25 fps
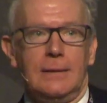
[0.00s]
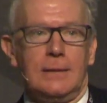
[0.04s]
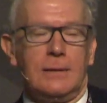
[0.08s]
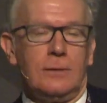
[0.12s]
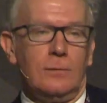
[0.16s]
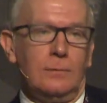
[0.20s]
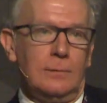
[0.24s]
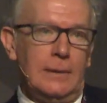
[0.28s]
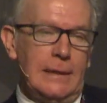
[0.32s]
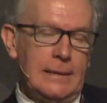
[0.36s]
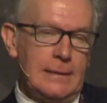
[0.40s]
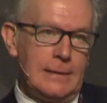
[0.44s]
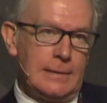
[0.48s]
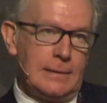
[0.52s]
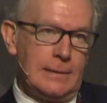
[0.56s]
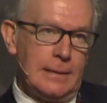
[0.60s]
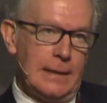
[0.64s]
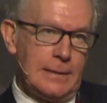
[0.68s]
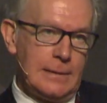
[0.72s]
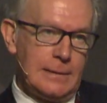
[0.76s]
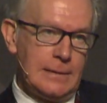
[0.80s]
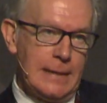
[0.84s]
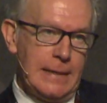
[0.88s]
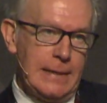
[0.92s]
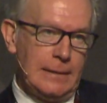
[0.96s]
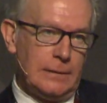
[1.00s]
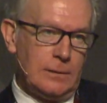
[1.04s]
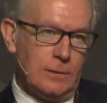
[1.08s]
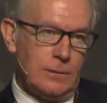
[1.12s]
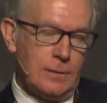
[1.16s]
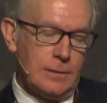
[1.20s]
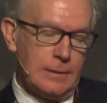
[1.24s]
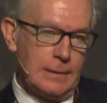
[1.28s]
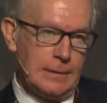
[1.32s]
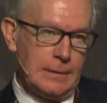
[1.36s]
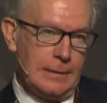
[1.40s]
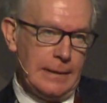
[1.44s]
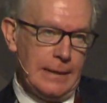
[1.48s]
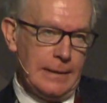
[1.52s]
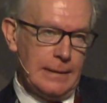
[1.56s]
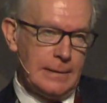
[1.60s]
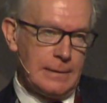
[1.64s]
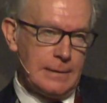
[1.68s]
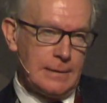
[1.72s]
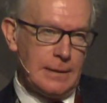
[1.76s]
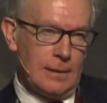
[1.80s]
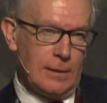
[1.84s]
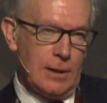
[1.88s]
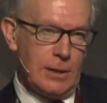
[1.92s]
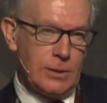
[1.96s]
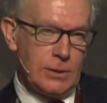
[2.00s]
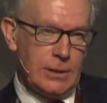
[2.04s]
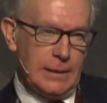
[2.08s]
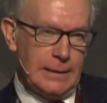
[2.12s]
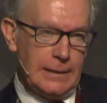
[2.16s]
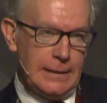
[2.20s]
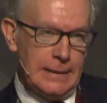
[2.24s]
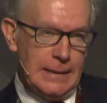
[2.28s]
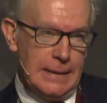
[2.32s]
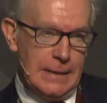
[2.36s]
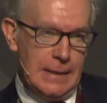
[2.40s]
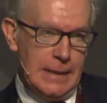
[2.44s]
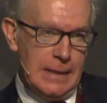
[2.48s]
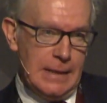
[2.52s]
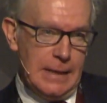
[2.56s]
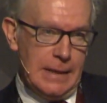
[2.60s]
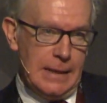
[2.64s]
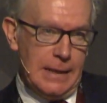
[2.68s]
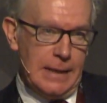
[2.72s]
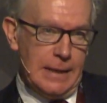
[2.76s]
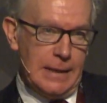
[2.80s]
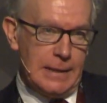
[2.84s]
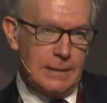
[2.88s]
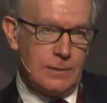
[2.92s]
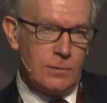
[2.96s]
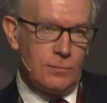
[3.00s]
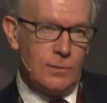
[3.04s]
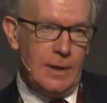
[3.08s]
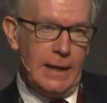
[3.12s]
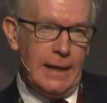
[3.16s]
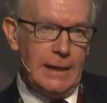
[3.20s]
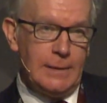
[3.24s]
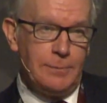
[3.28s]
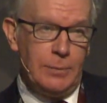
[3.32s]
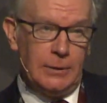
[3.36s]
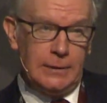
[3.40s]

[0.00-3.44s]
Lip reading: So let's take those things largely as read.